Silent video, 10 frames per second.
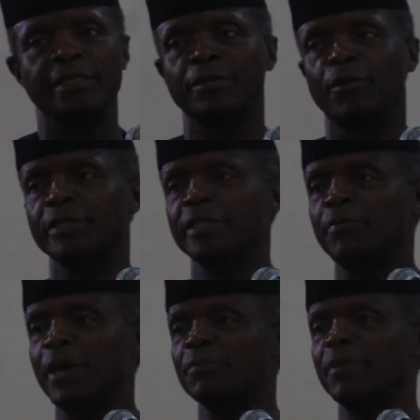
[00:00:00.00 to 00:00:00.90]
His Lordship
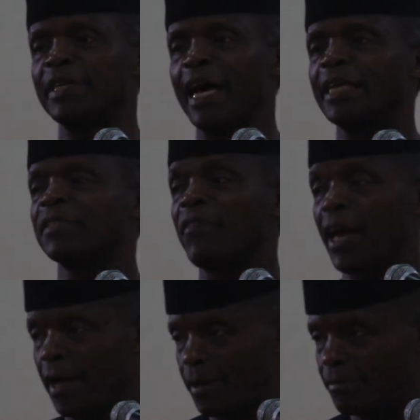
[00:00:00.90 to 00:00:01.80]
has been as
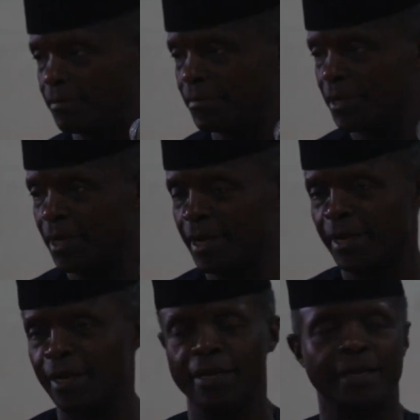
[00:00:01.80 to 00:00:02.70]
fair
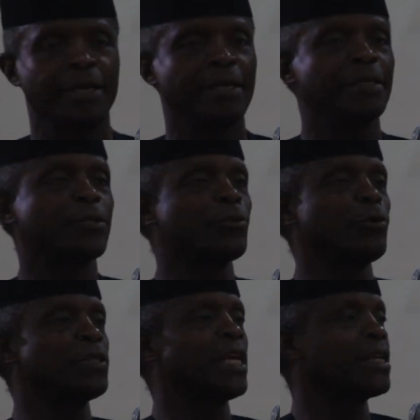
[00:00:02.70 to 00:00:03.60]

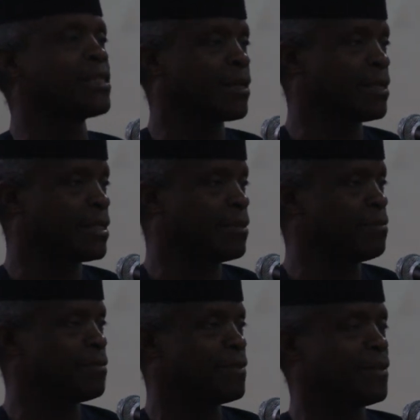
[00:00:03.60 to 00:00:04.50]
to the executive.
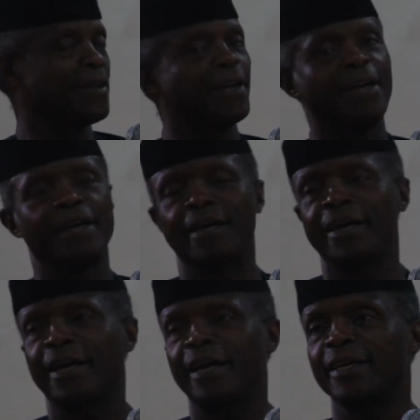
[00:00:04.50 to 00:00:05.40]

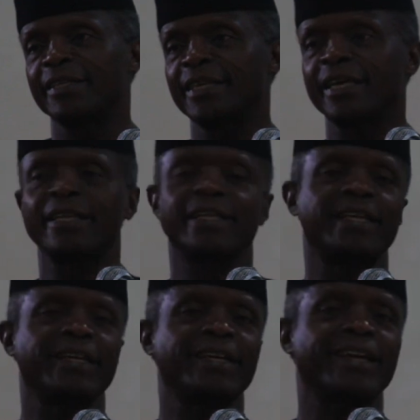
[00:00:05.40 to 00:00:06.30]

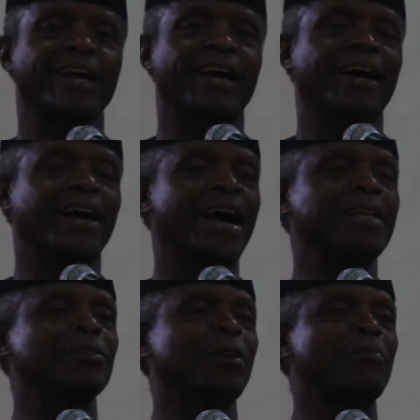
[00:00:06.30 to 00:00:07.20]
Certainly, uh, I
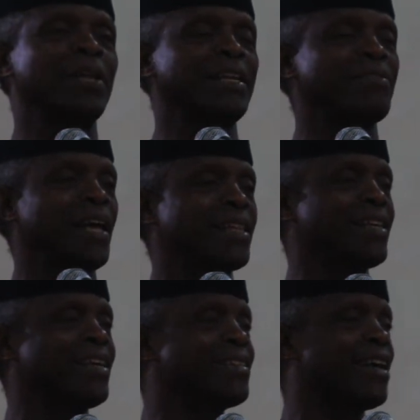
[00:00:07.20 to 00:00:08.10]
do not believe that,
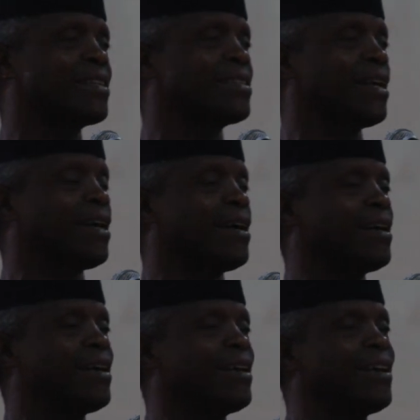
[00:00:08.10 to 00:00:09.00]
the, that
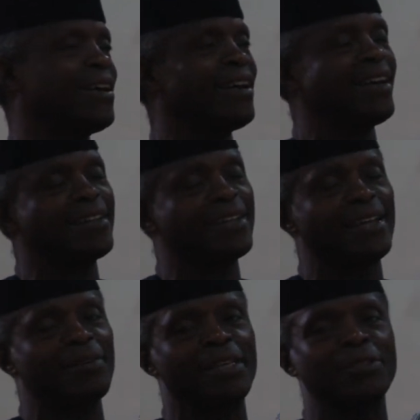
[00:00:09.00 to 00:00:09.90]

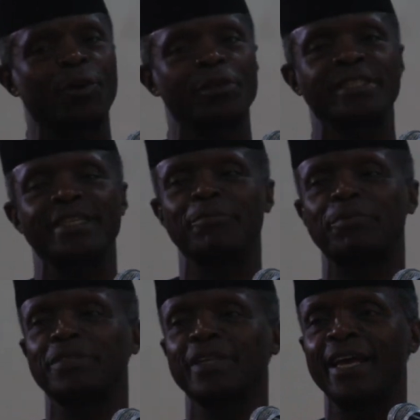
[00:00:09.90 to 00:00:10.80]
uh, His
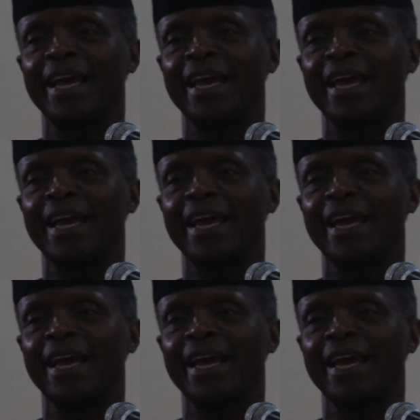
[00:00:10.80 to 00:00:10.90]
Lordship's